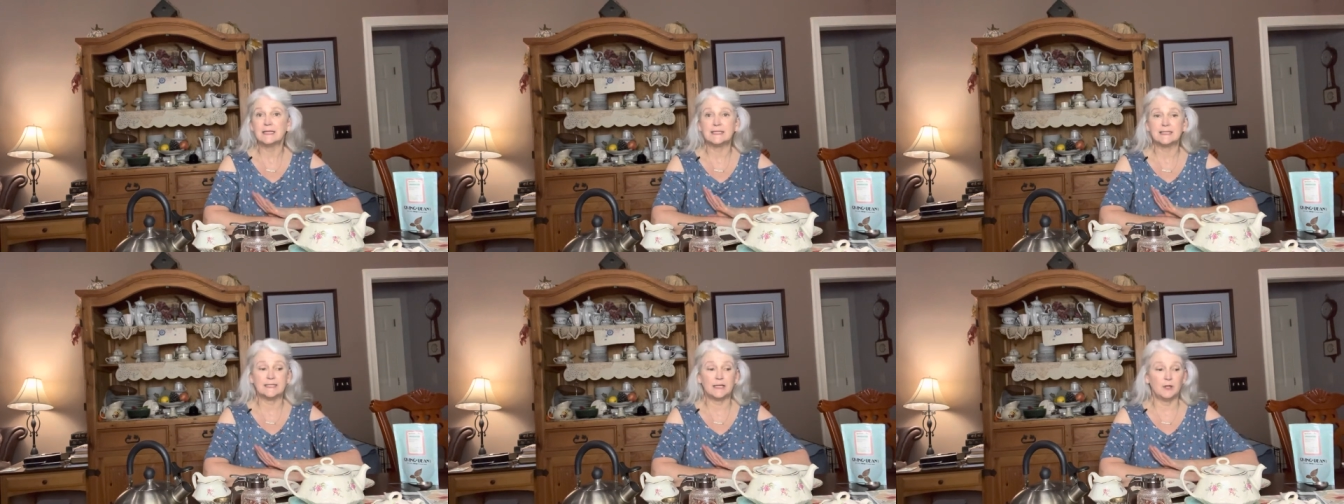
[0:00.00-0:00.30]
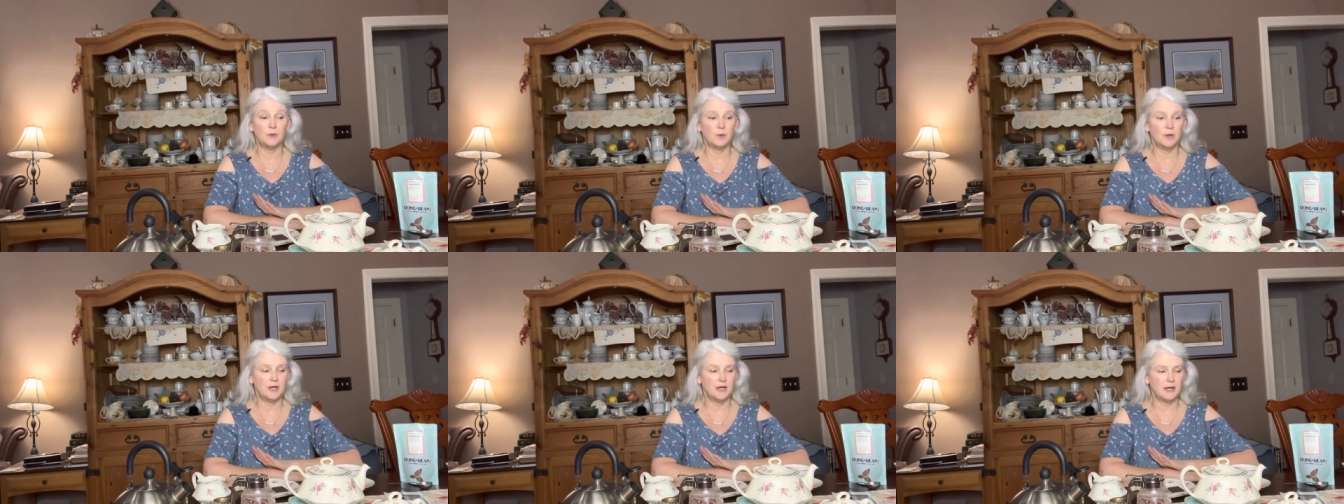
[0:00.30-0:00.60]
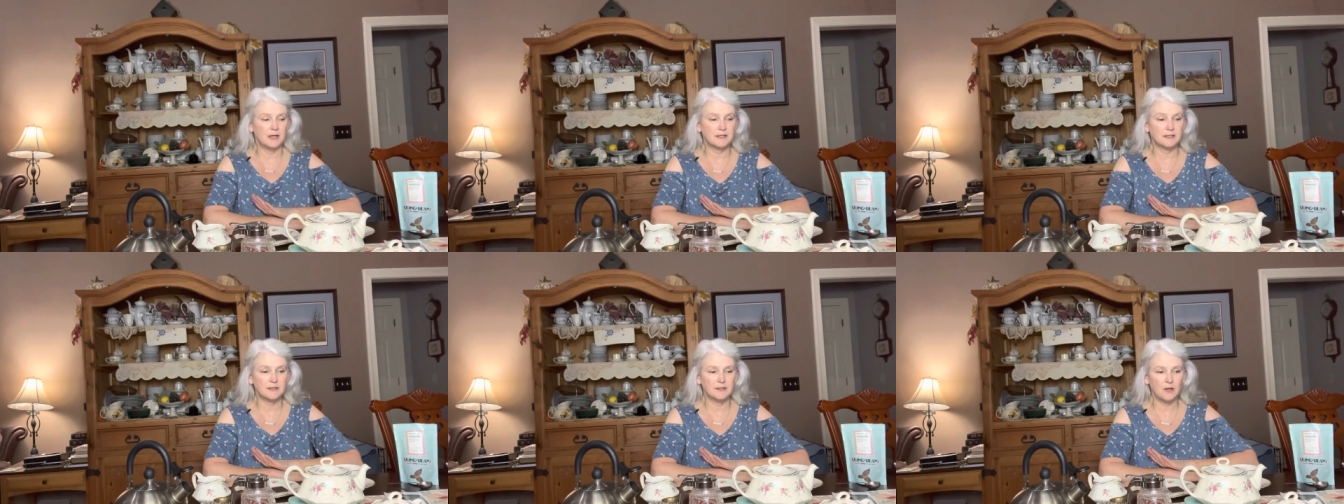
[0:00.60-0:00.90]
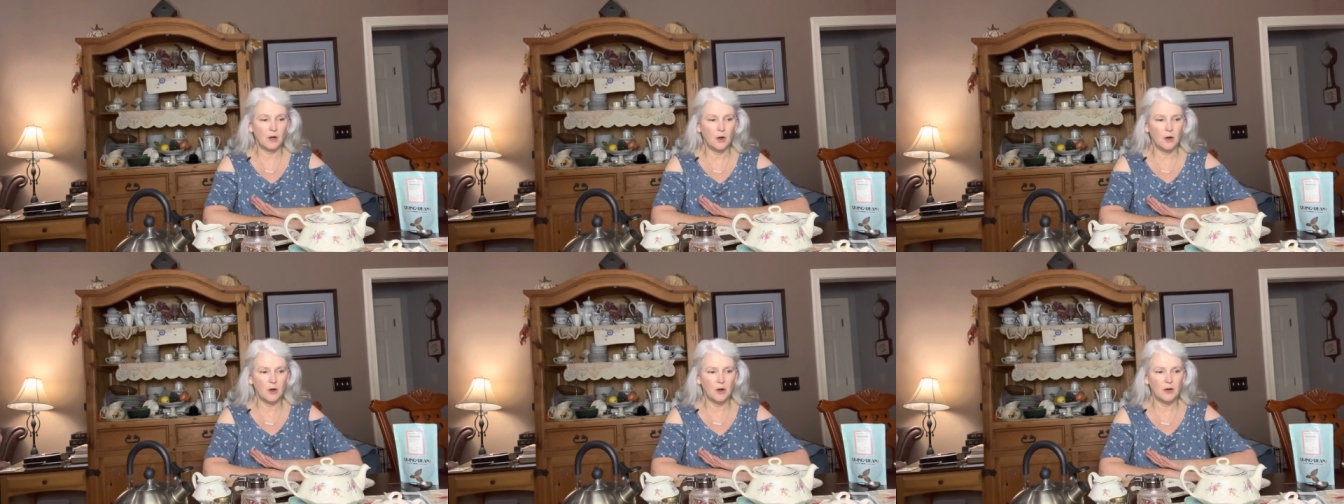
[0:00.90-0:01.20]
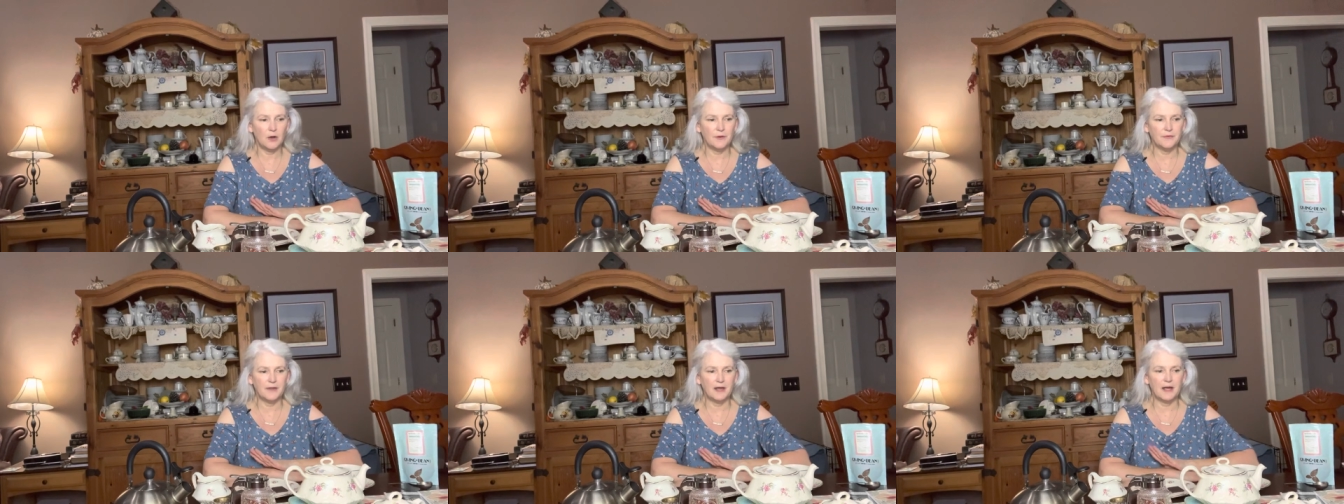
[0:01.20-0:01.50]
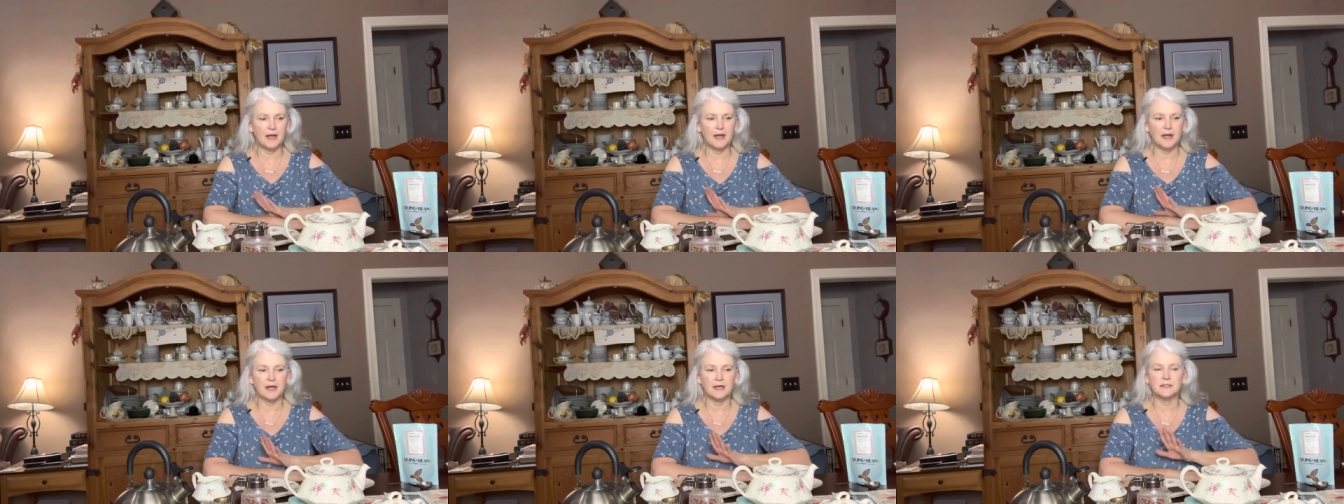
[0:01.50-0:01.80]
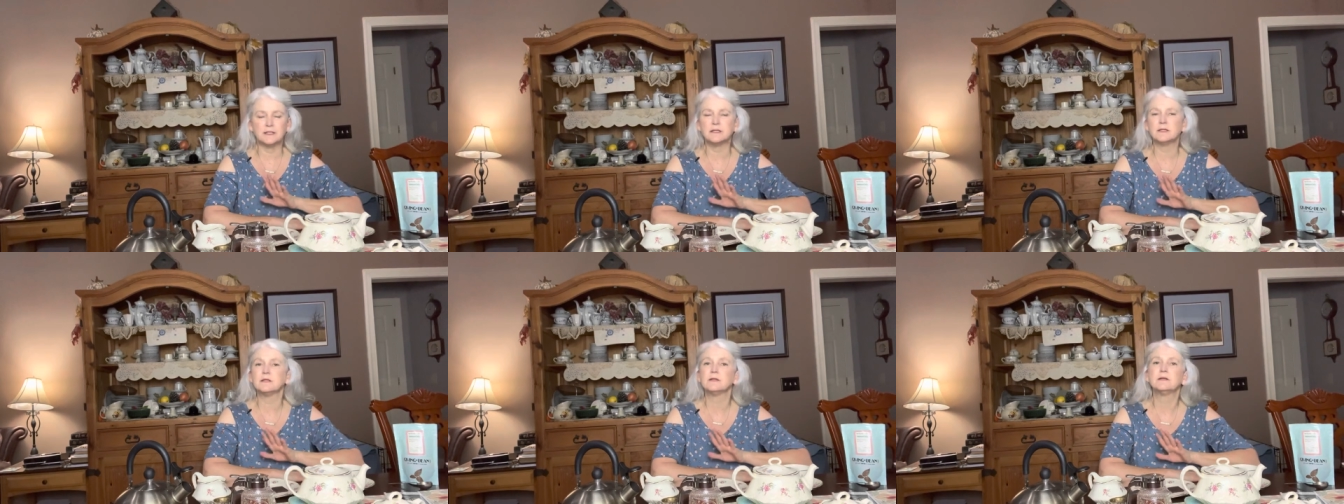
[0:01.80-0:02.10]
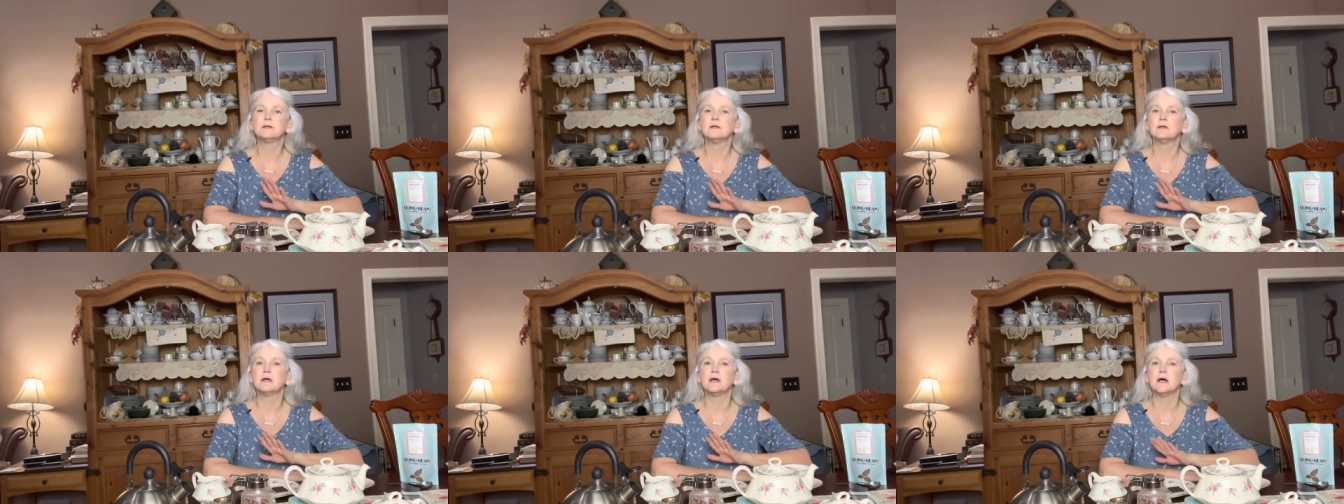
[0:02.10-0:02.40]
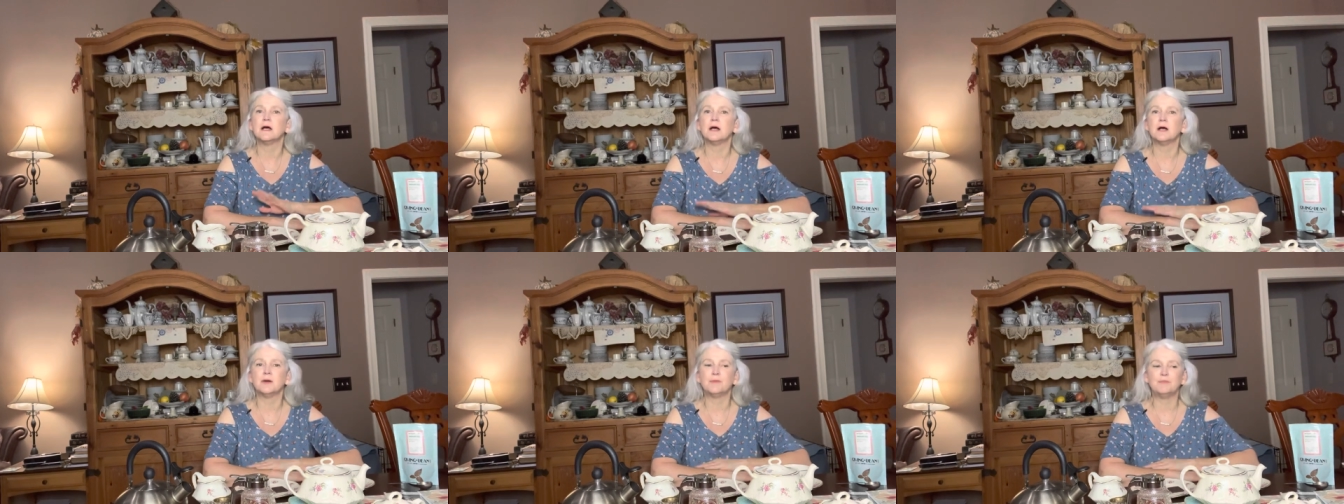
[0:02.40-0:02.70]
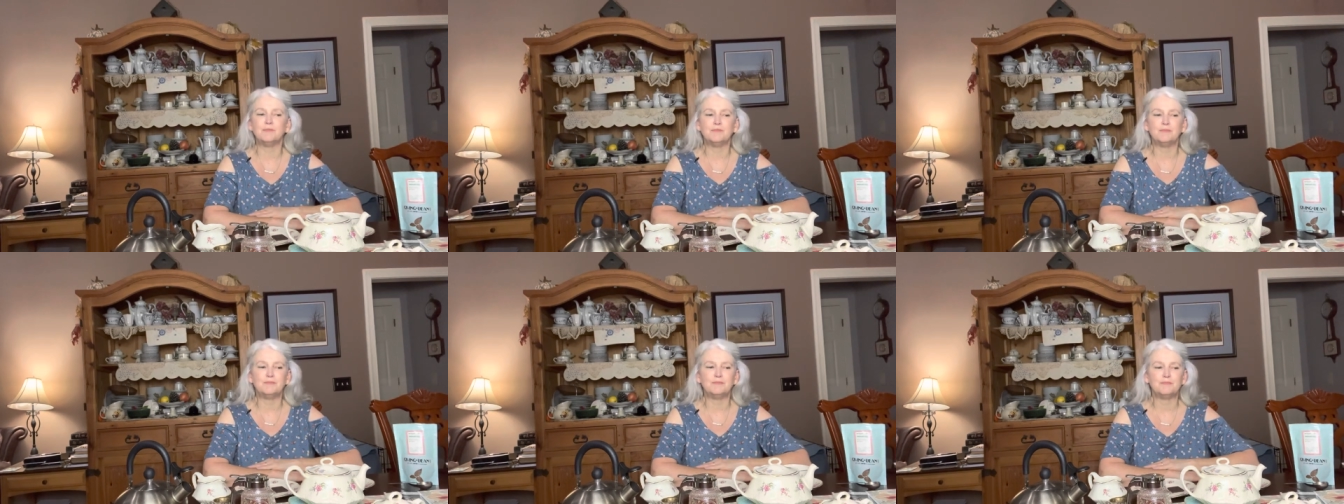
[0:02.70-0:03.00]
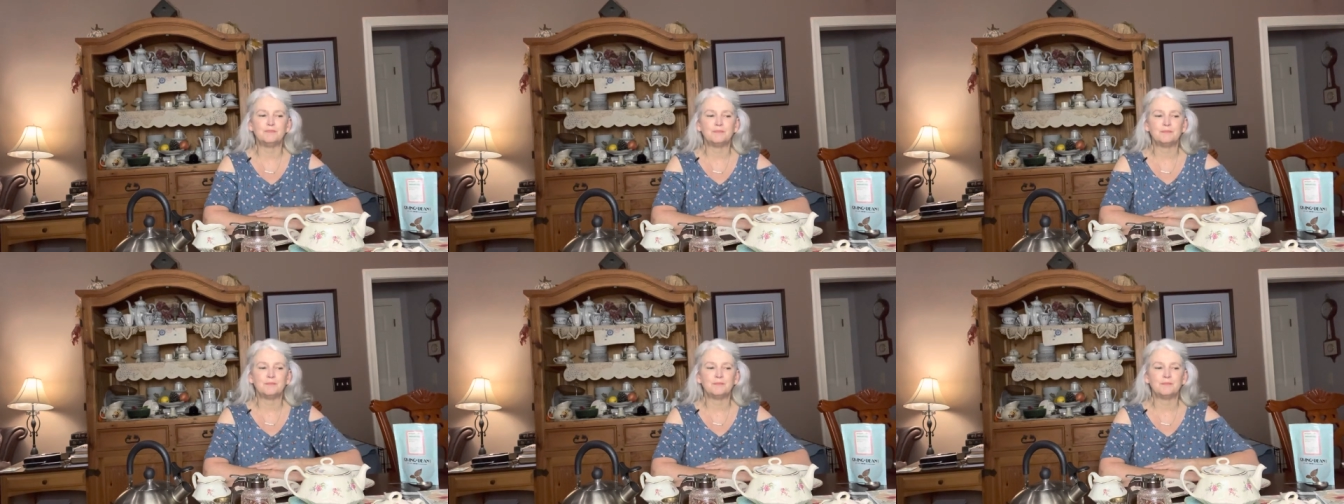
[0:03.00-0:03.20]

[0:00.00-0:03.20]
say when I saw that um,